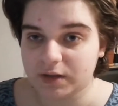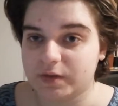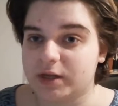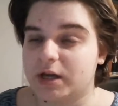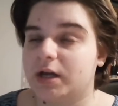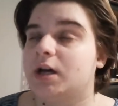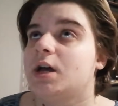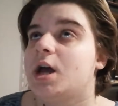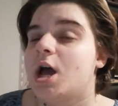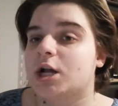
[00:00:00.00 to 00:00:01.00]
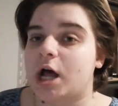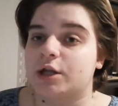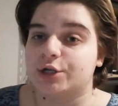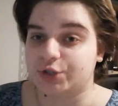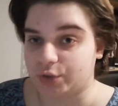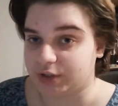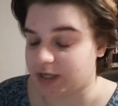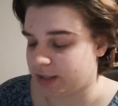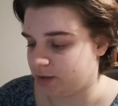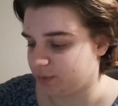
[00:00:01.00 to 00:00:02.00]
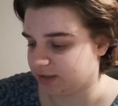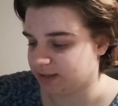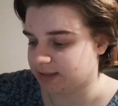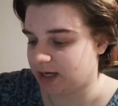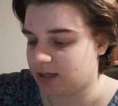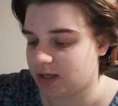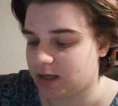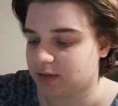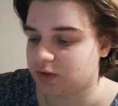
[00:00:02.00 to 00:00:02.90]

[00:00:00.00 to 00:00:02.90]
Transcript: the color associated with the psyche,